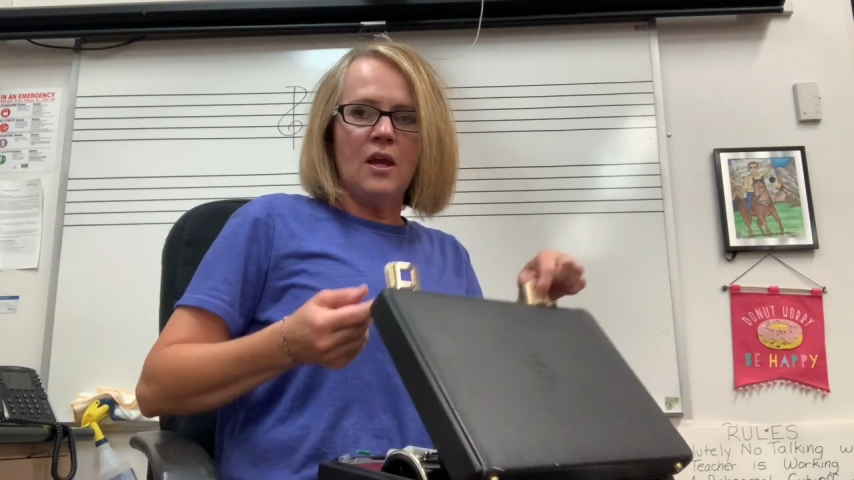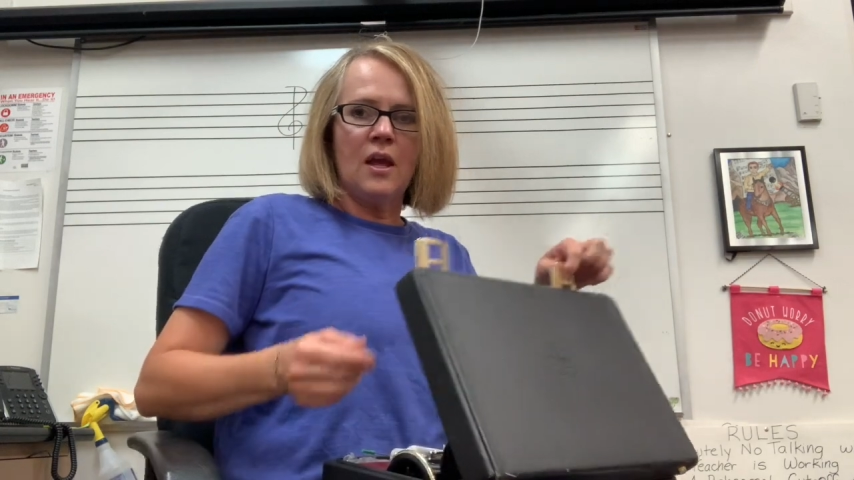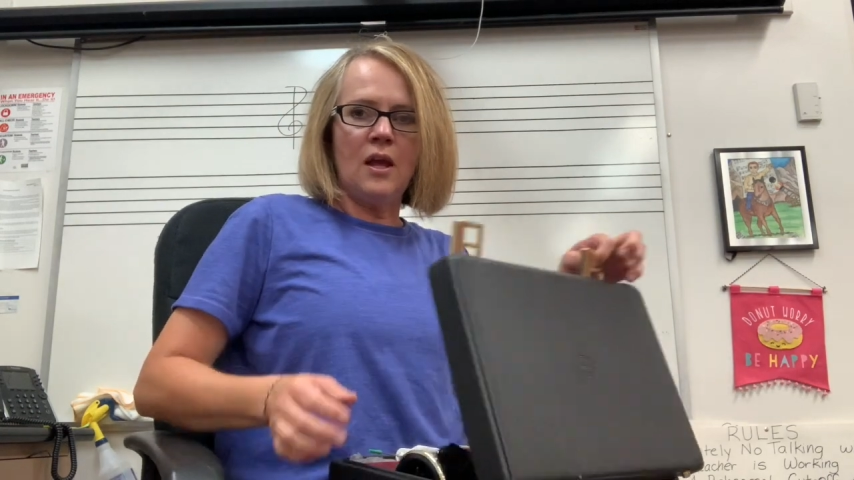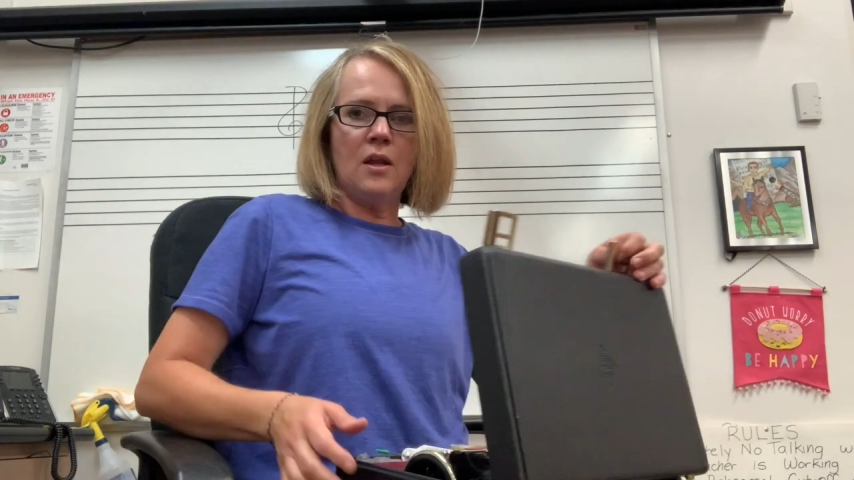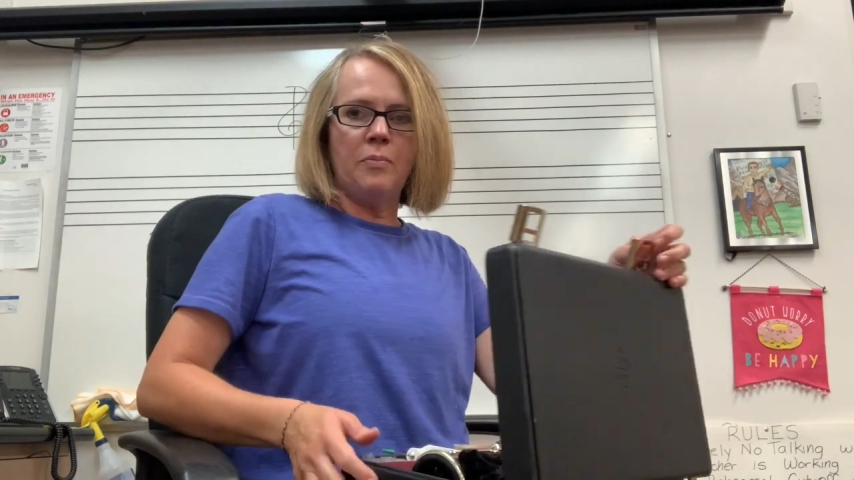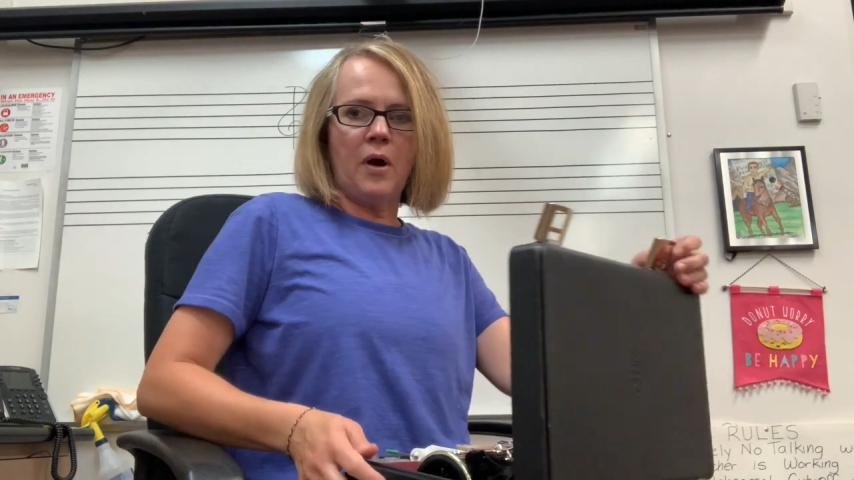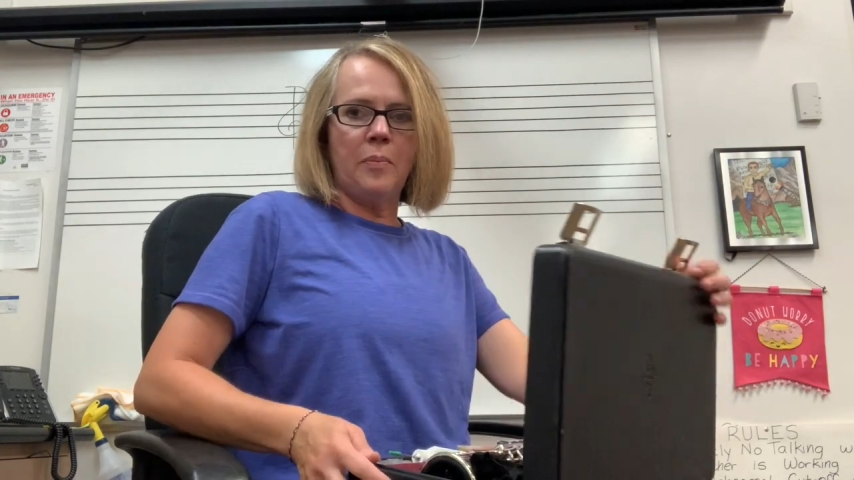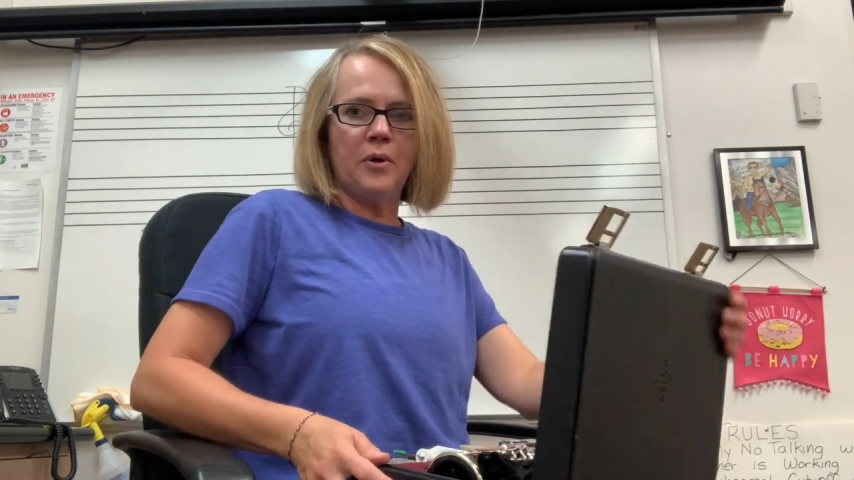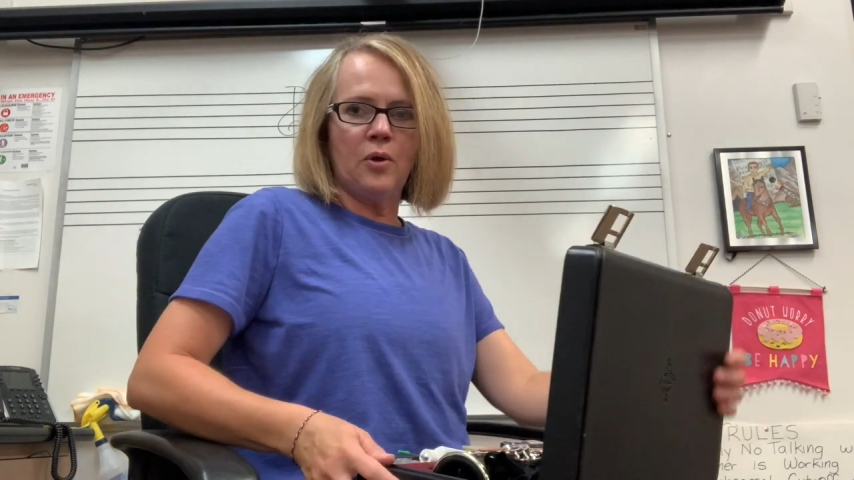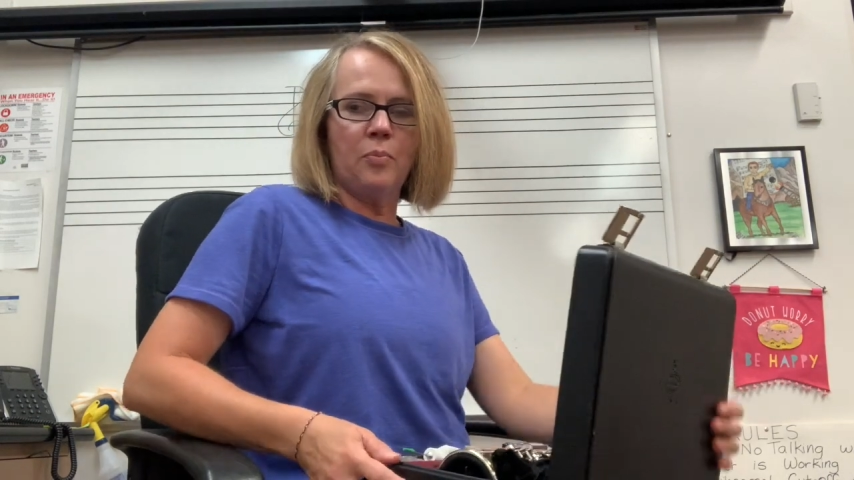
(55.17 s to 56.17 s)
and
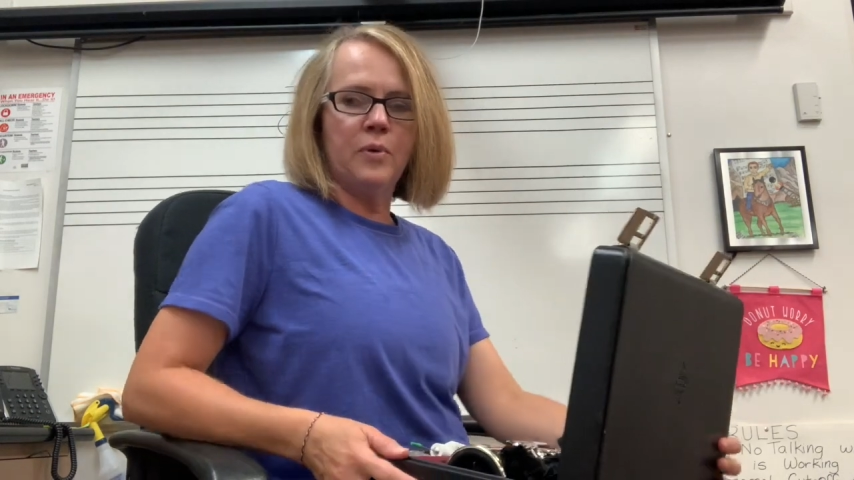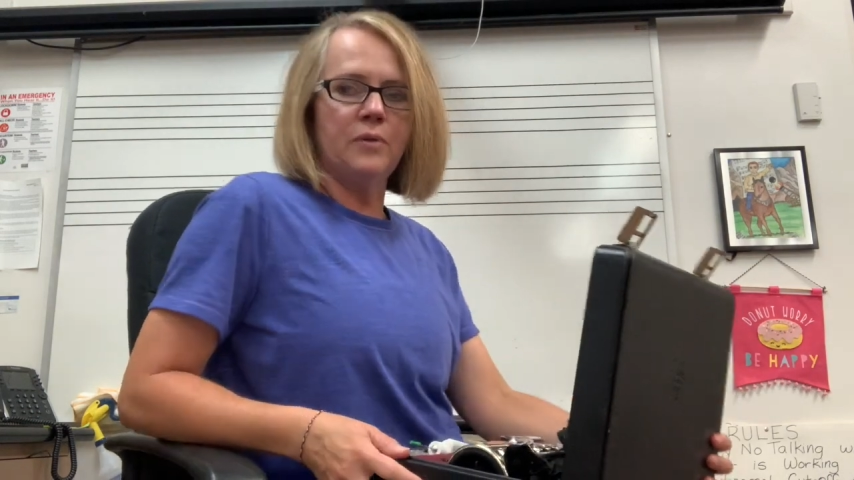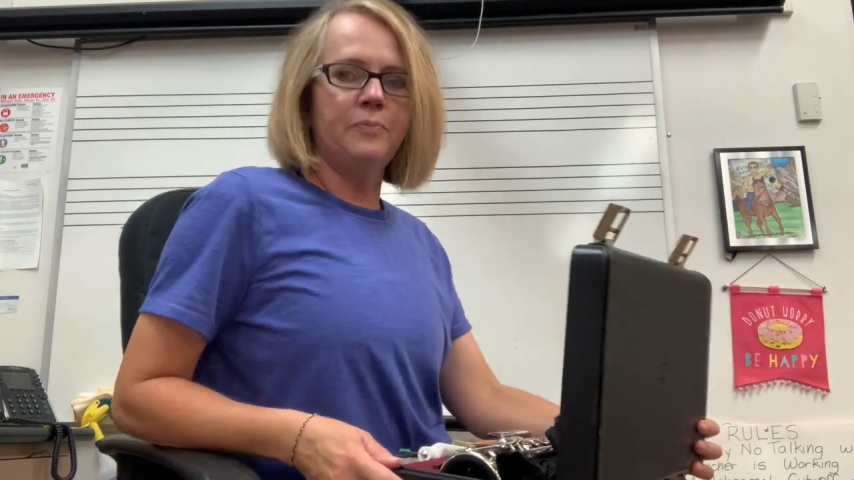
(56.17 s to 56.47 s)
pop it open.